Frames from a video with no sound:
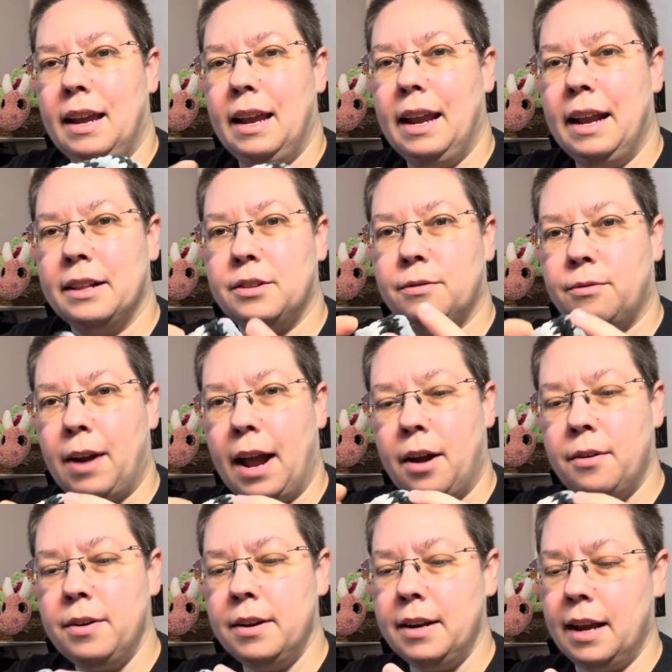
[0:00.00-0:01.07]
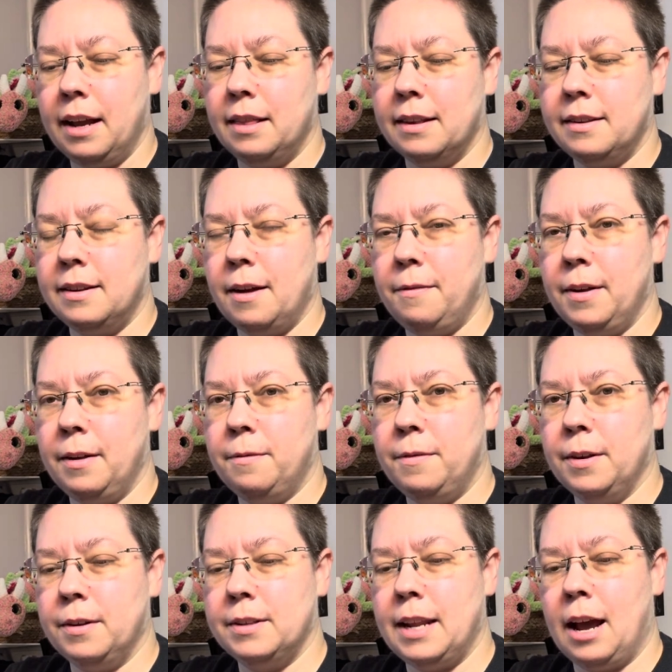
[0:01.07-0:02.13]
it's round and the stuffing
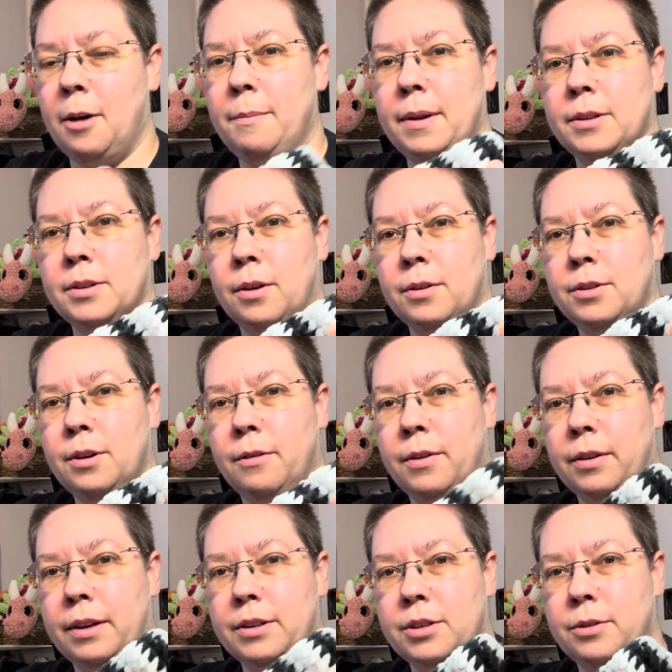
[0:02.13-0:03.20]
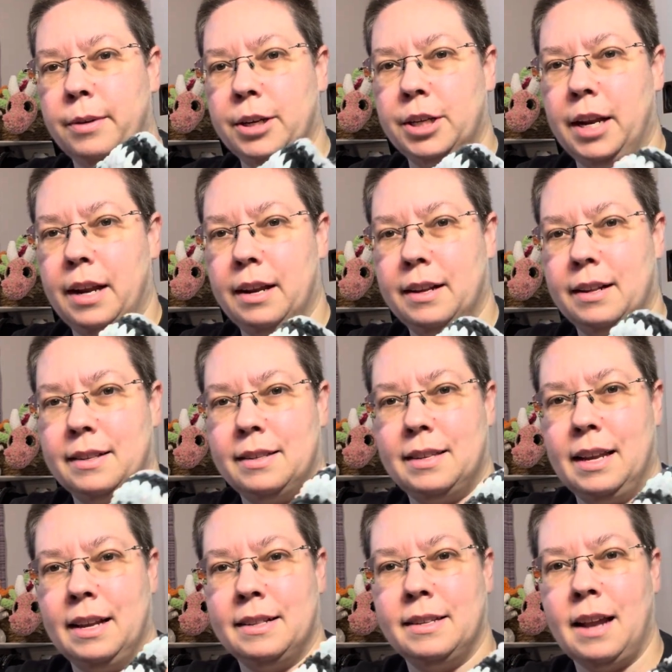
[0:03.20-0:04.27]
fills it out, but it's also really squishy.
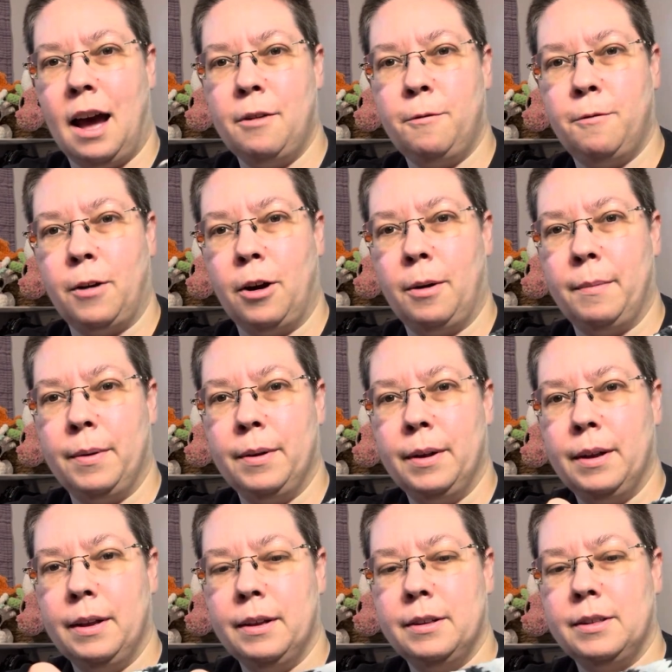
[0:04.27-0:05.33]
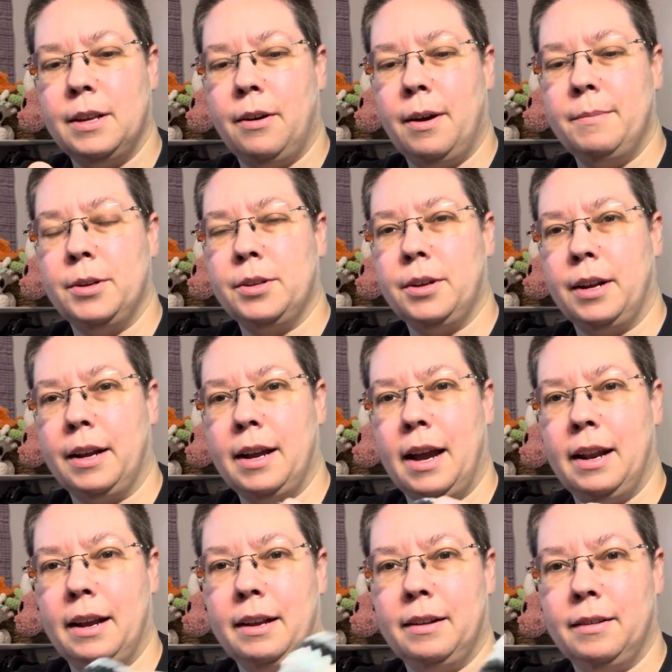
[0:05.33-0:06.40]
It's not firm. So I'm just going to
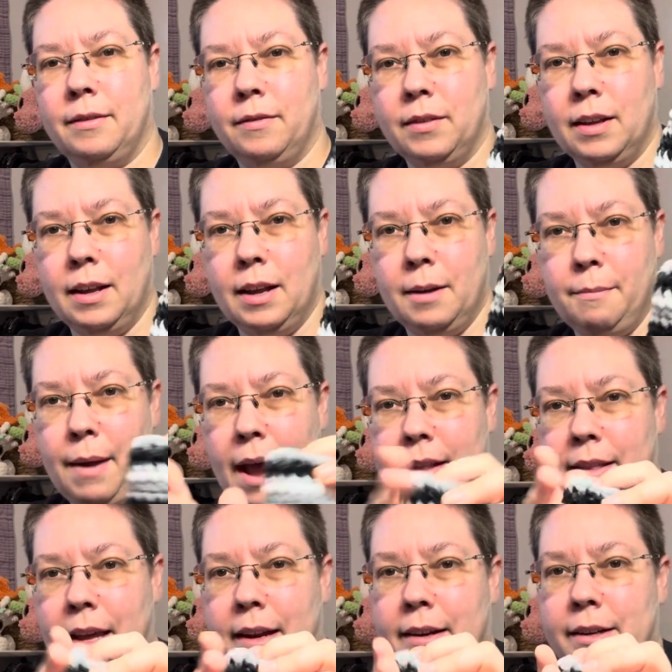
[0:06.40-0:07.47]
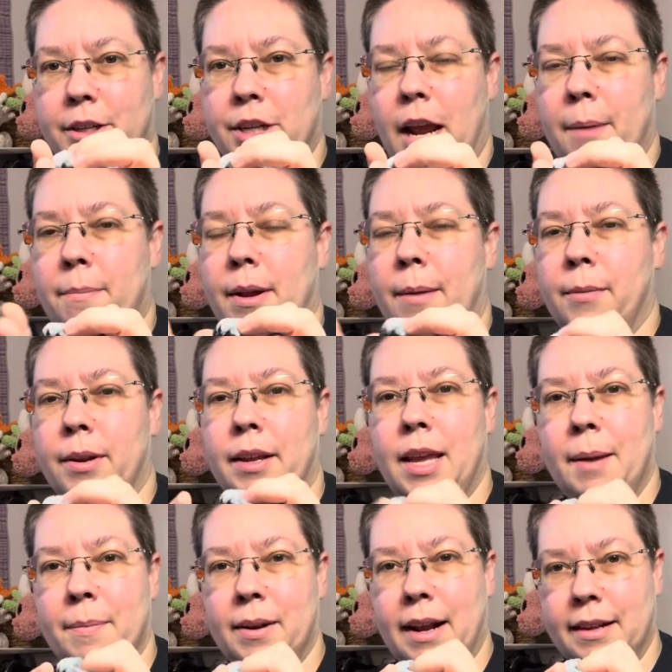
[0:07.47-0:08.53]
kind of pat that into shape, but I'm going to
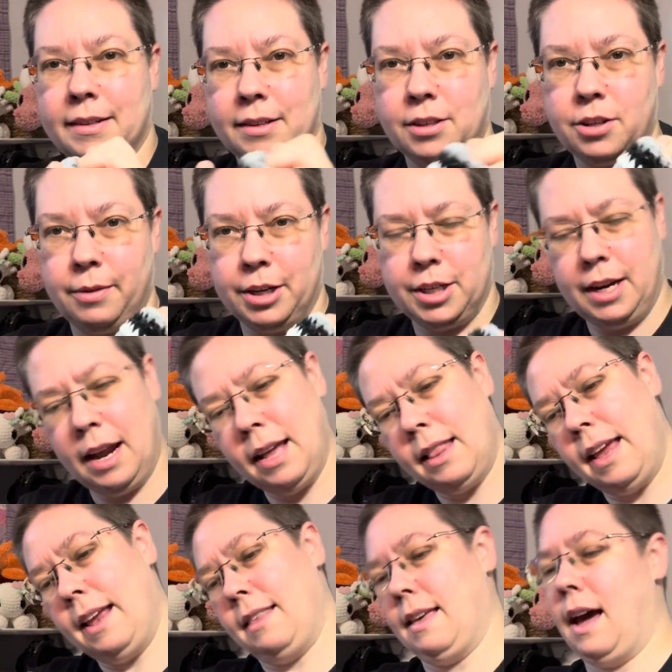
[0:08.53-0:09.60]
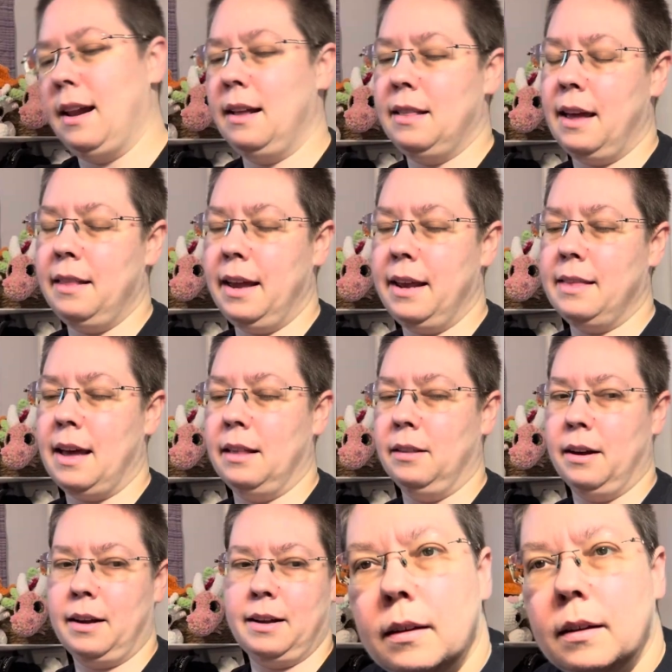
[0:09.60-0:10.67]
keep it nice and squishy. I like that. I like that look.